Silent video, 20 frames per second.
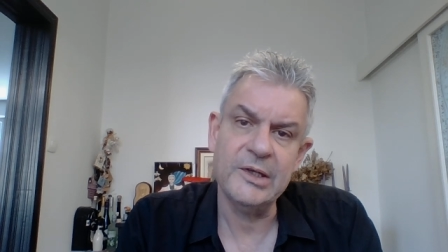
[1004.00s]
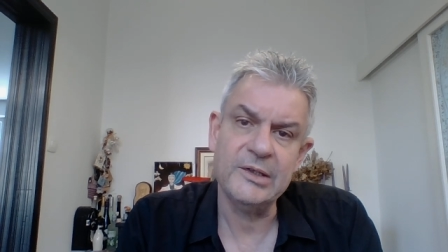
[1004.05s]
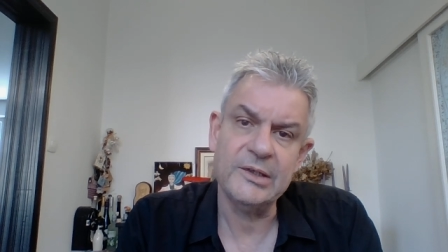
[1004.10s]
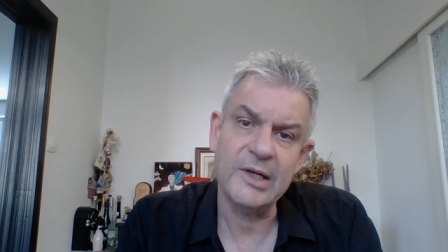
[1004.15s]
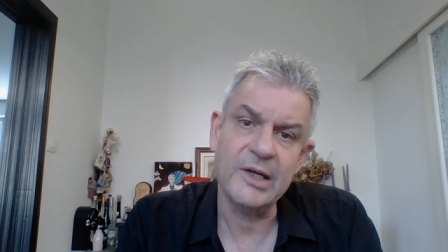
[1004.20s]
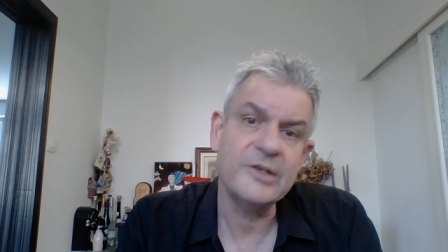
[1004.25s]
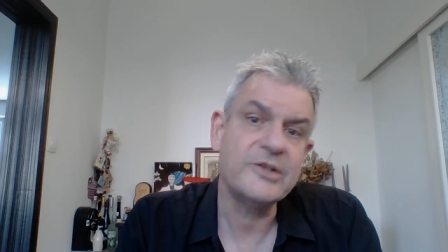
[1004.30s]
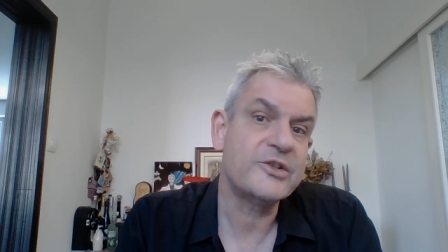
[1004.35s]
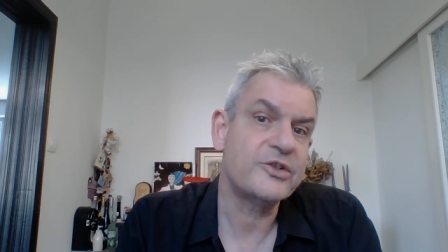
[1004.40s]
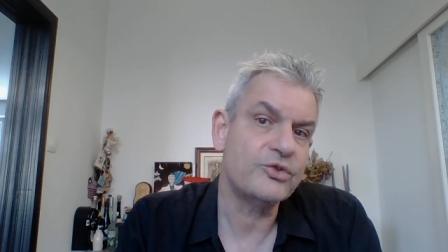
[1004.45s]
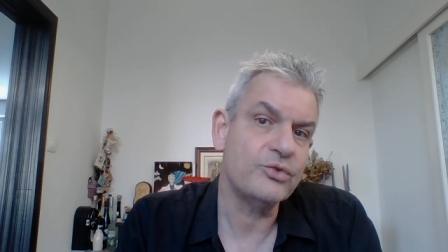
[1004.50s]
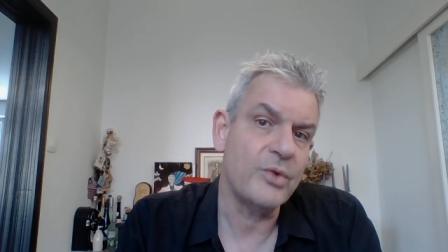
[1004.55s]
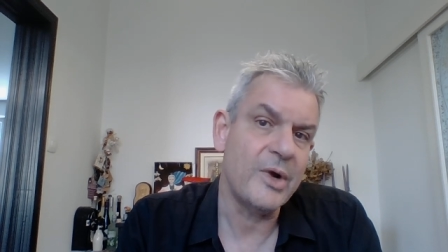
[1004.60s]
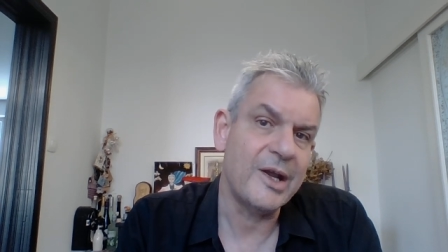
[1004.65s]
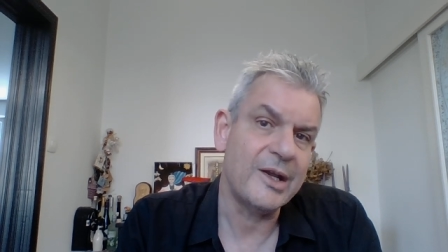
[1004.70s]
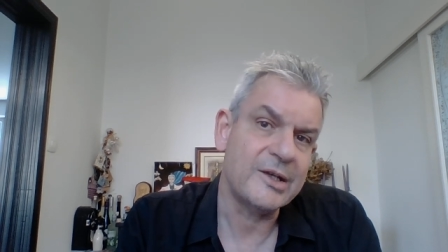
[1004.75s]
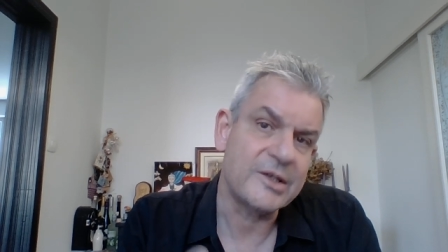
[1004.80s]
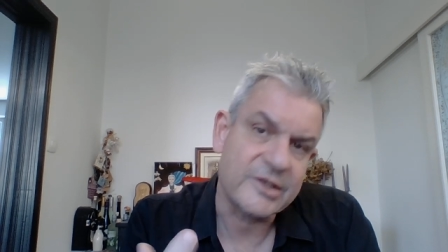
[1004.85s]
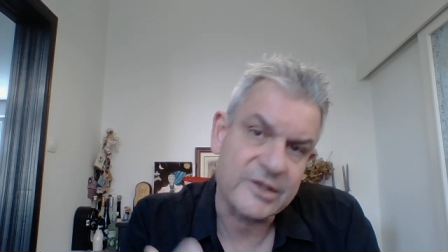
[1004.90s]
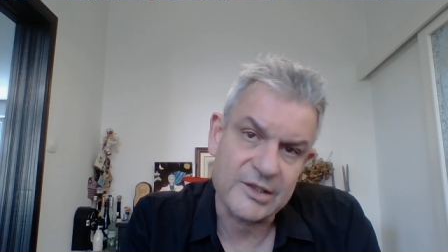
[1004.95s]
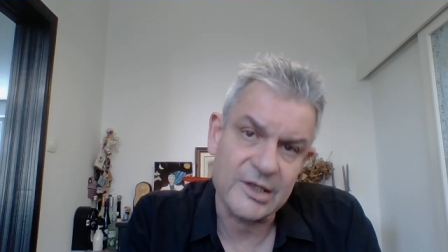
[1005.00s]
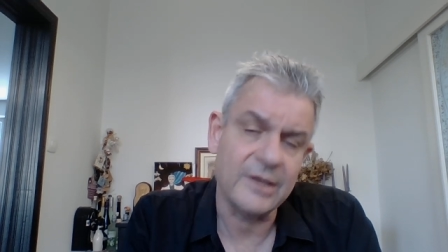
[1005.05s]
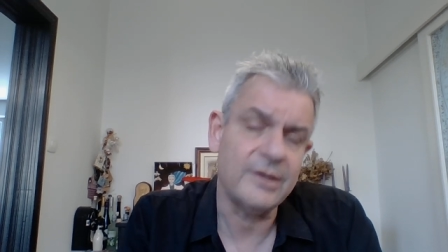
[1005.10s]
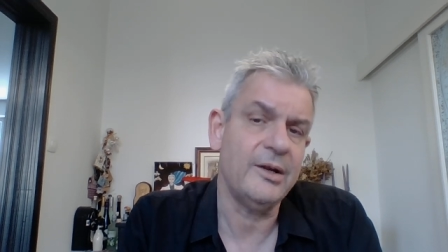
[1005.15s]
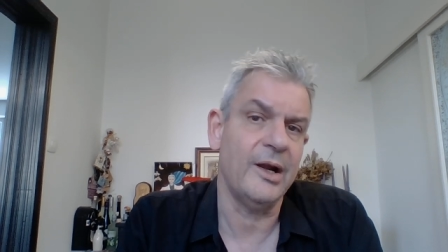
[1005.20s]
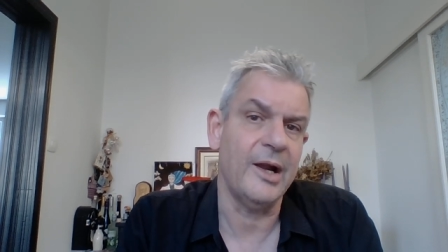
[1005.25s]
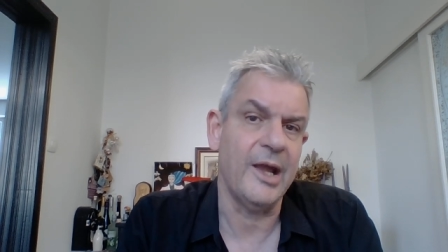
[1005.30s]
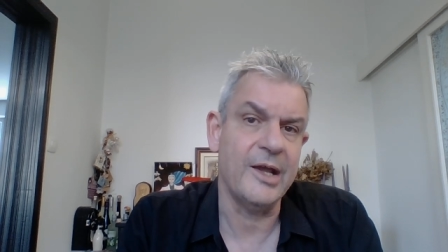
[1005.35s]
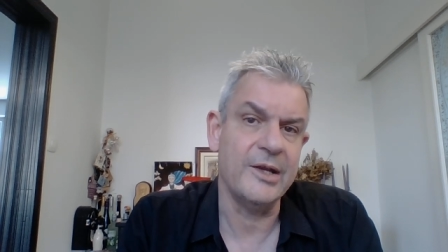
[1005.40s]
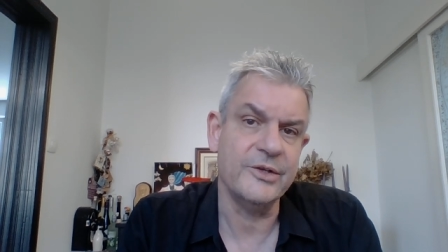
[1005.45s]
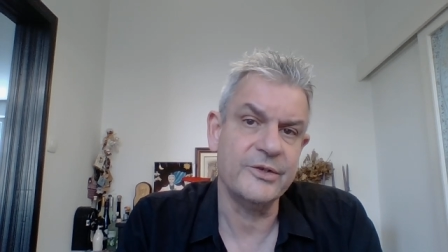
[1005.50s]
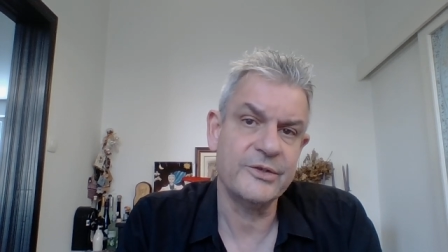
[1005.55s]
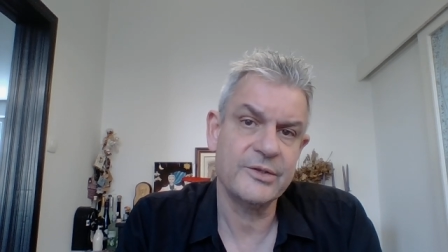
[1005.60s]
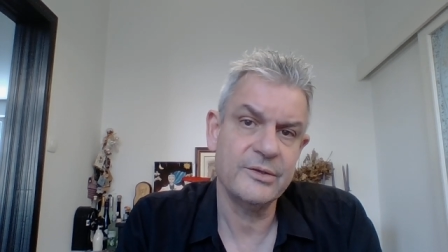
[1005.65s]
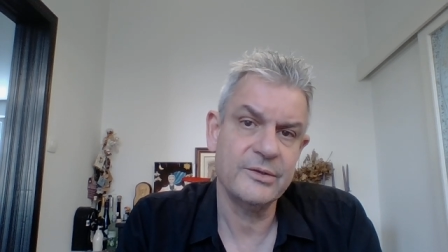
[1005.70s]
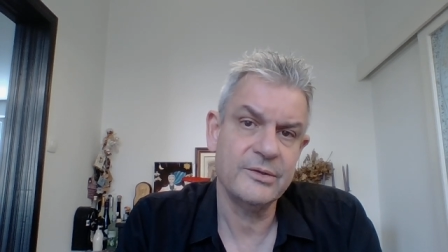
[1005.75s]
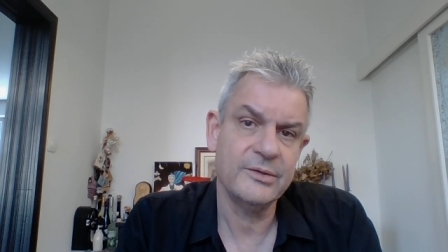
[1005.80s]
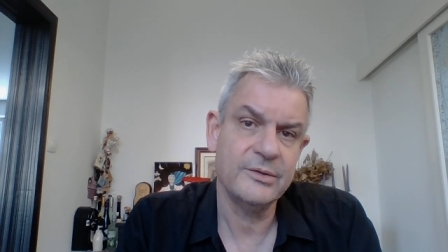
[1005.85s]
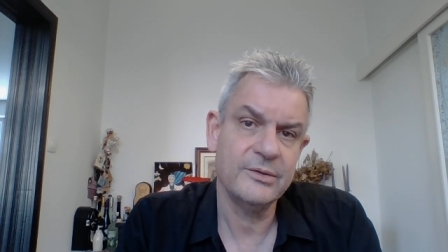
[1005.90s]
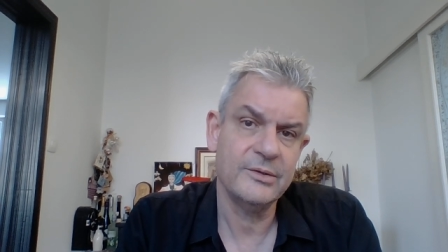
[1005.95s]
tends to externalize
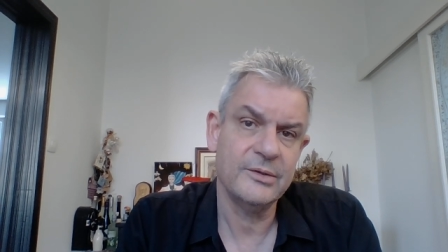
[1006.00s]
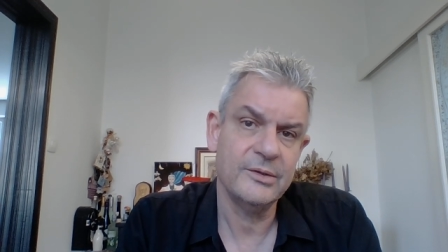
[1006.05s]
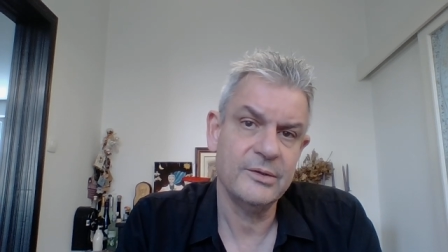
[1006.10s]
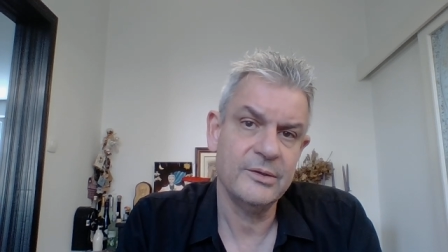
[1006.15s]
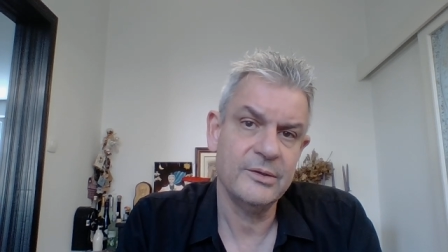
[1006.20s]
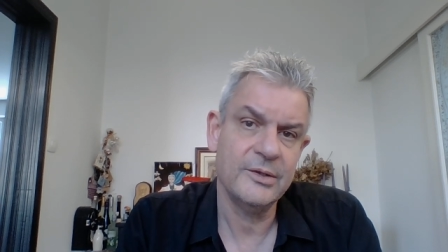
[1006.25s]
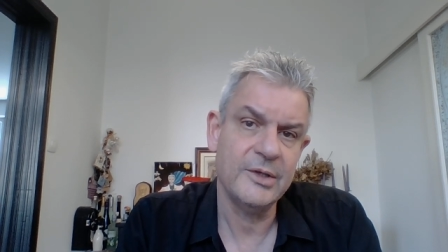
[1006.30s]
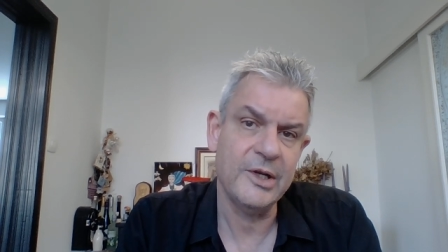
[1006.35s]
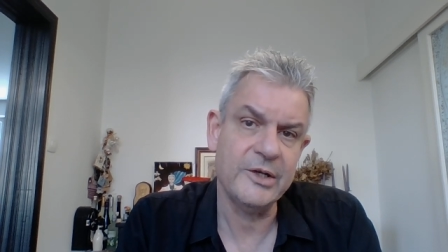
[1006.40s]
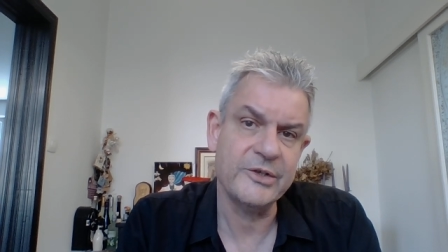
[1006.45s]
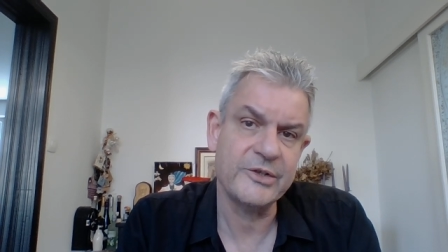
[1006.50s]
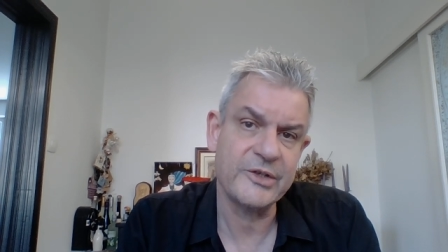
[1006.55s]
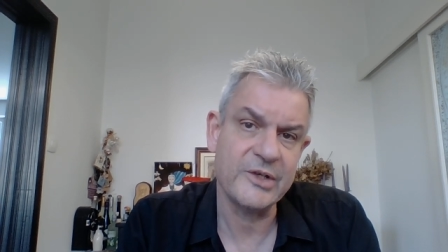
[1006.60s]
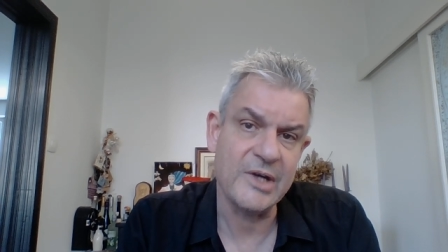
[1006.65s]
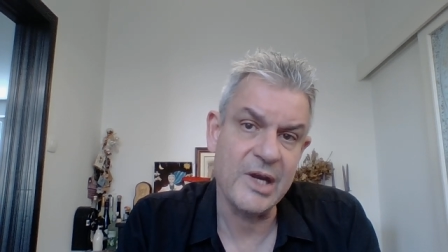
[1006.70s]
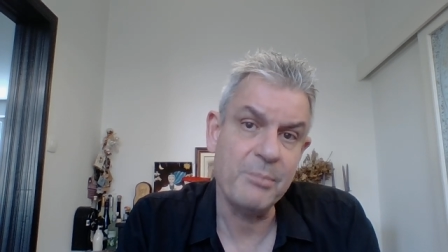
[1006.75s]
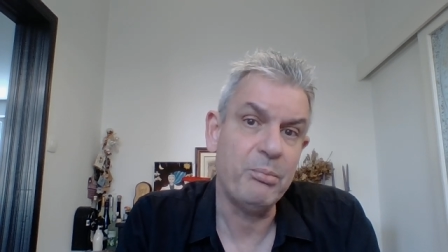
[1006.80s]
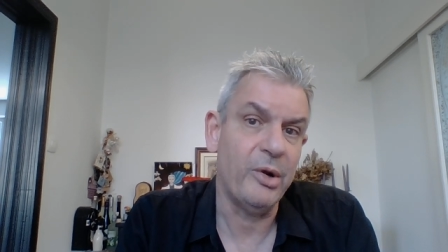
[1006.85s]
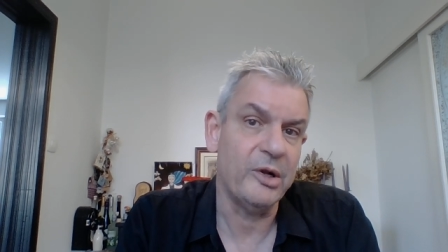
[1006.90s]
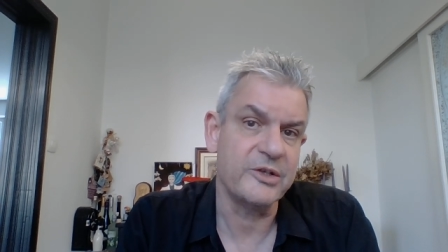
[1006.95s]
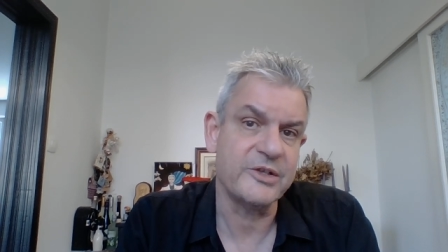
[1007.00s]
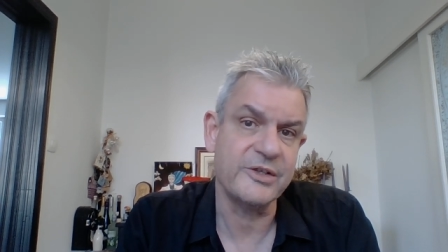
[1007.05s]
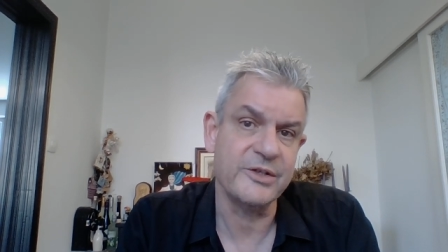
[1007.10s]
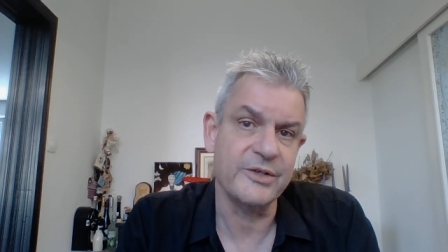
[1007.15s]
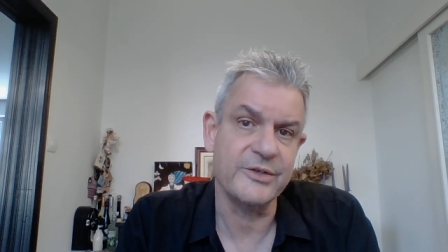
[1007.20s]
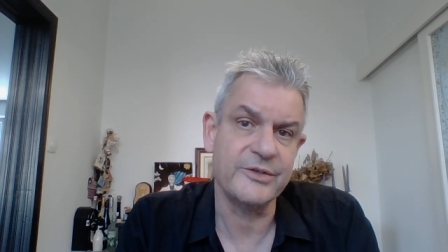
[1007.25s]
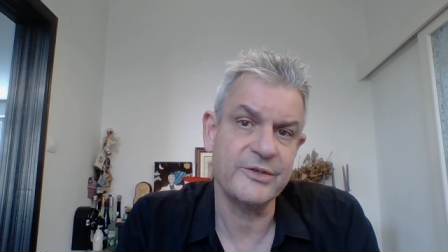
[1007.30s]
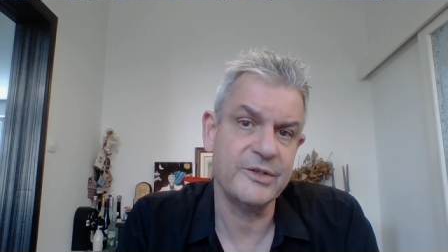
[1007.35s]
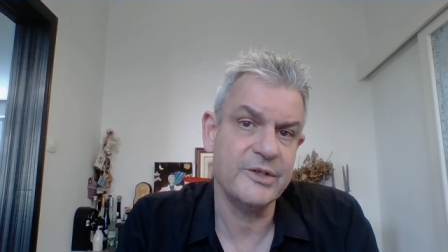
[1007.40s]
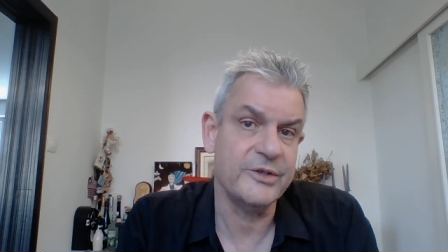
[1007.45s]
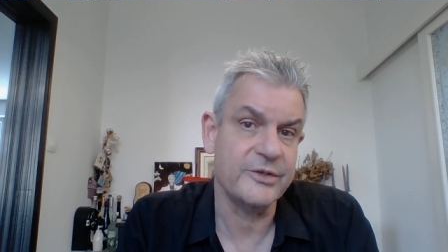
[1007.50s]
his impulses,